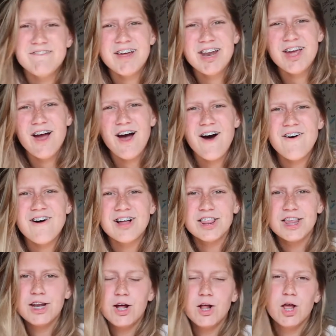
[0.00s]
video, a
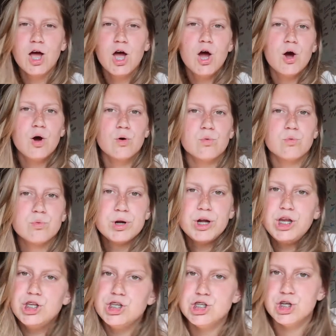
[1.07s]
little
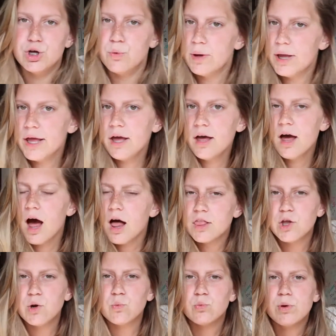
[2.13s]
redoing, a
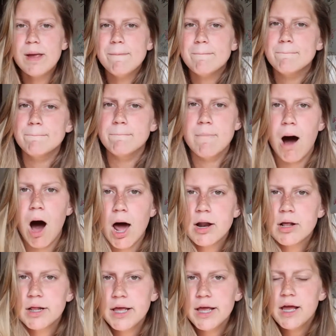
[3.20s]
little
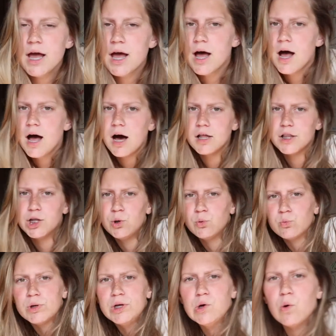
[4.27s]
remodeling, a little
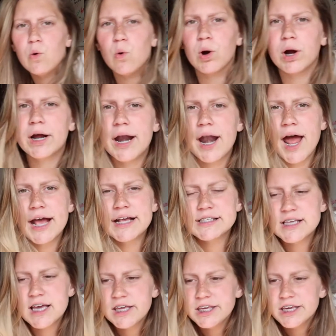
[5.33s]

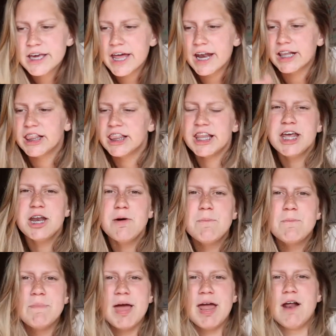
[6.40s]
reorganizing. You get a little
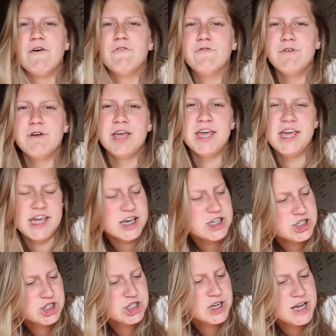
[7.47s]
bit of
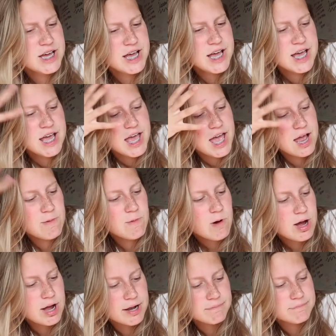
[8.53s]
each in one.